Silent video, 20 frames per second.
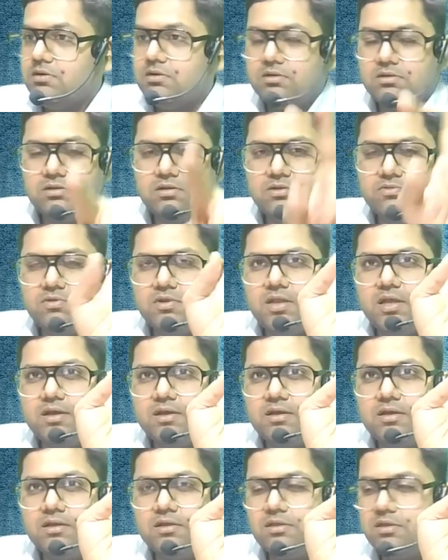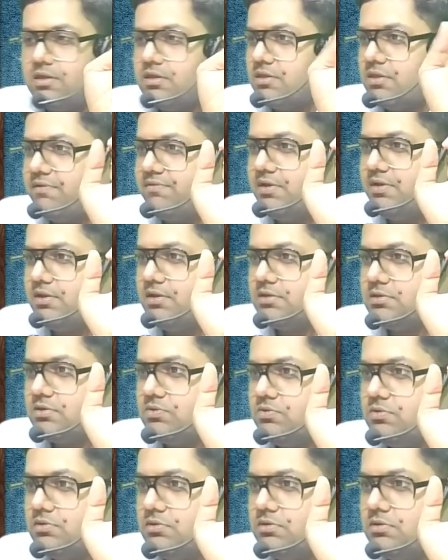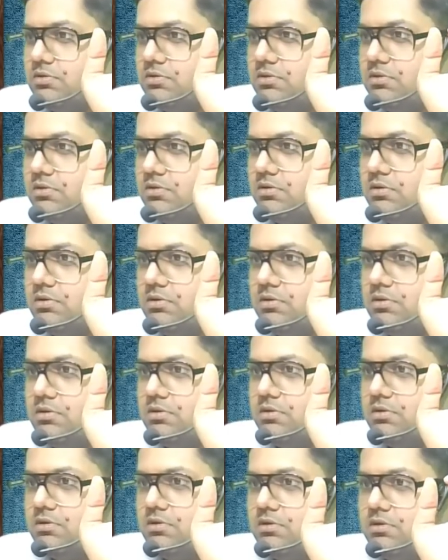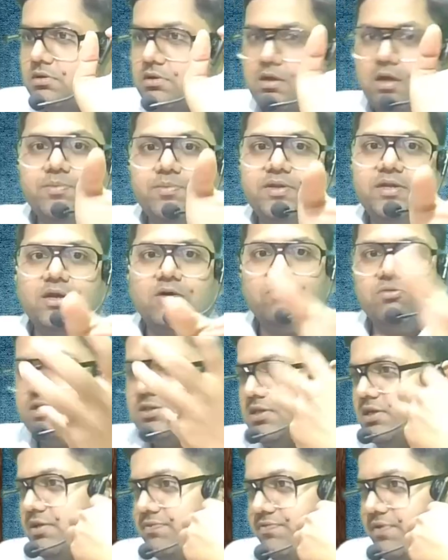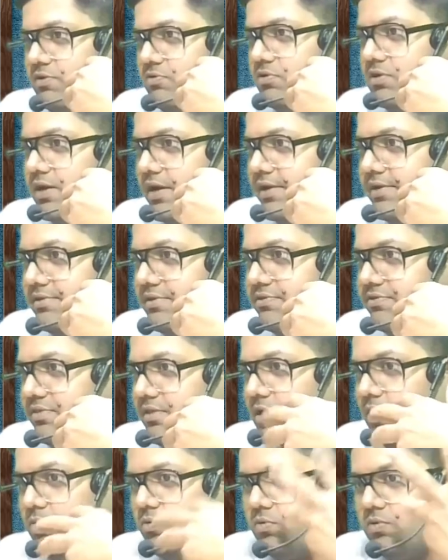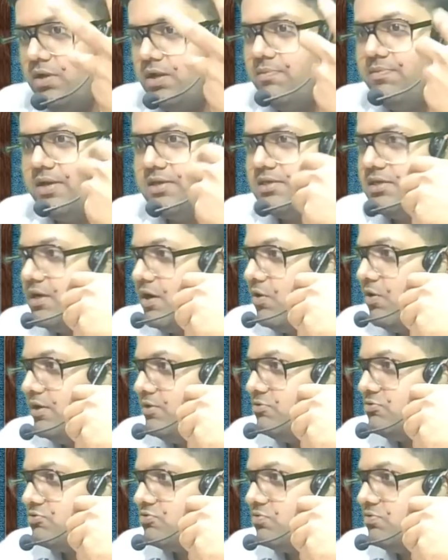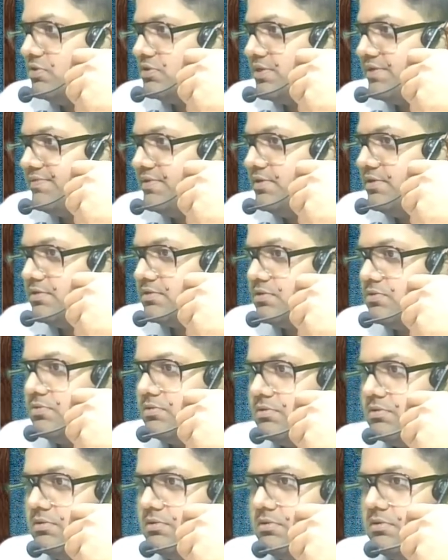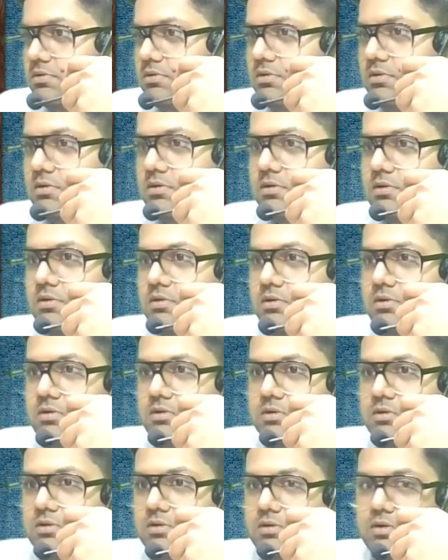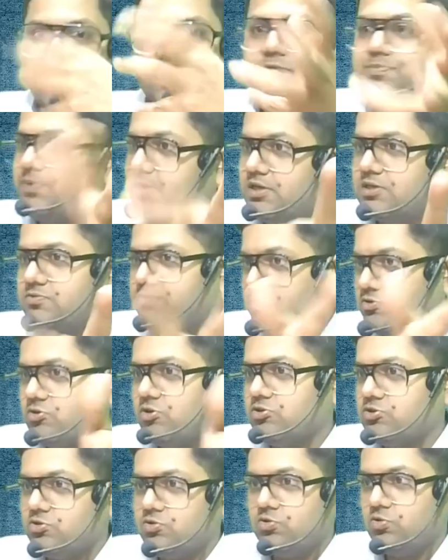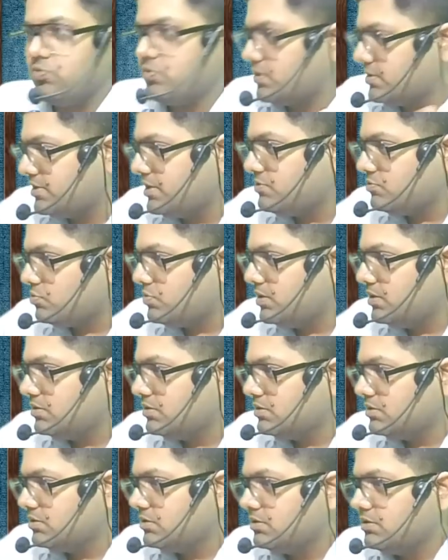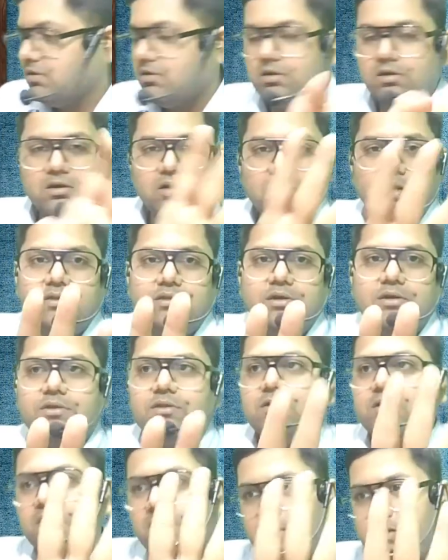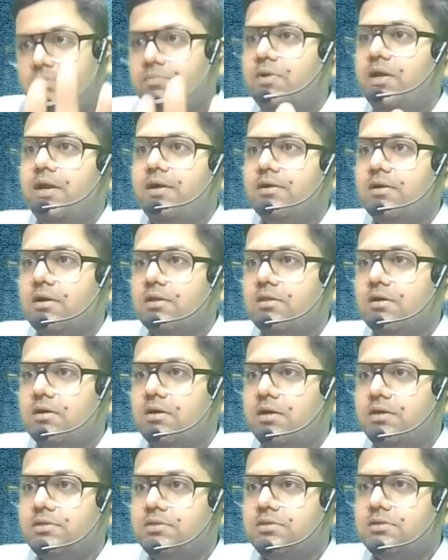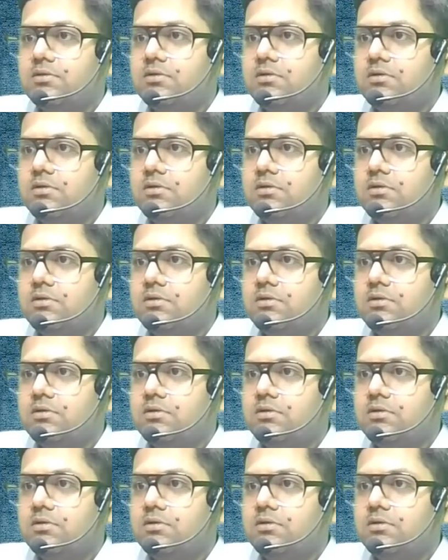This was like 6, 7 years ago. I mean, now listen, if I look like this now, imagine how I used to look 7 years ago. Experience was also lower than today. I said, sir, let me enter the class.